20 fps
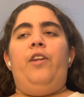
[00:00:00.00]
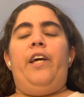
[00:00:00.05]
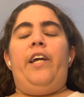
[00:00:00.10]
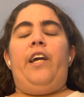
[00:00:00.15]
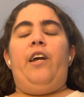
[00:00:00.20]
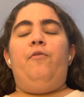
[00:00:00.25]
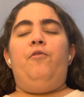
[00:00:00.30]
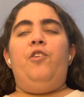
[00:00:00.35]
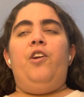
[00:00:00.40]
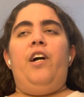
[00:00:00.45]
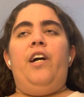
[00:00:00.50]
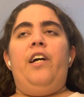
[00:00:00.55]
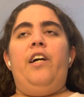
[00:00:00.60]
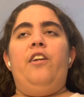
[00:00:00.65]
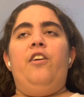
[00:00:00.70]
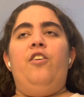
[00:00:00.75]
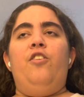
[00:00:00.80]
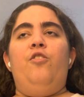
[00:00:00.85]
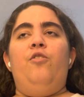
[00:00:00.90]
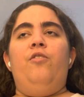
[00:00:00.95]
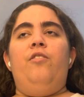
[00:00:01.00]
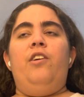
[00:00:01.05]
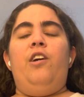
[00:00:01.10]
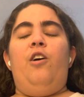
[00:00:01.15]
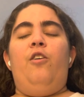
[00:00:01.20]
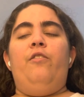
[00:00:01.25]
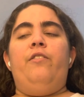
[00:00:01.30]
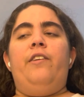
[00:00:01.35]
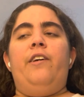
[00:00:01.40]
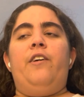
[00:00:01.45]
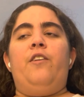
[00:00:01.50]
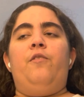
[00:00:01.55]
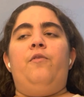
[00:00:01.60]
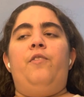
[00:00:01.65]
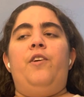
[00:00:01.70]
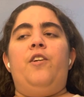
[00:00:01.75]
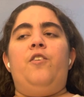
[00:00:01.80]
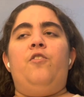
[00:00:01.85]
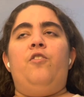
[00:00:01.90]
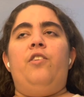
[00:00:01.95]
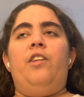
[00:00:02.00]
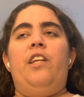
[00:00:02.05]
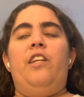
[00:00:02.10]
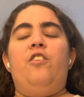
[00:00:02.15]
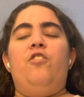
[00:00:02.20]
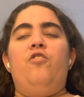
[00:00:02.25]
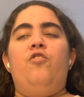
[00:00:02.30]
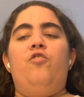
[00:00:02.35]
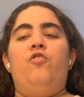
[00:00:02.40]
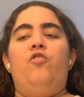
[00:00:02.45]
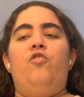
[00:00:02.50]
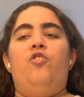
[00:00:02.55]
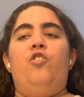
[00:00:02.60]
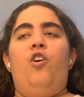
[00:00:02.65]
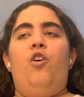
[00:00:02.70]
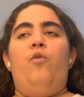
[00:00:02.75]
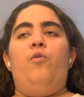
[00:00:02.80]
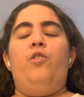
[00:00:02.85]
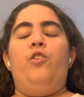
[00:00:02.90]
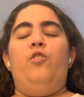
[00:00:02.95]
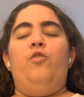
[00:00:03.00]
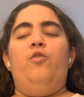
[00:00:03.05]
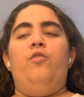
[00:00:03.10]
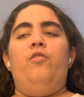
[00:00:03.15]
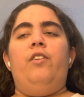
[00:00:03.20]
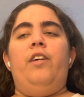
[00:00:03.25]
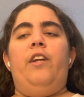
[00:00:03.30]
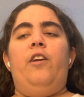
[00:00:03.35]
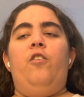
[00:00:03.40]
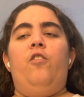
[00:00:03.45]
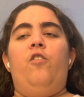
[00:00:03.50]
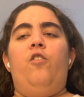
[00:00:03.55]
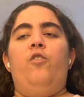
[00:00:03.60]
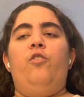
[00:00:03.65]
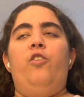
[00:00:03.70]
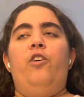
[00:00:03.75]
Like, if you're not going to use the alt text feature, then just don't use it at all.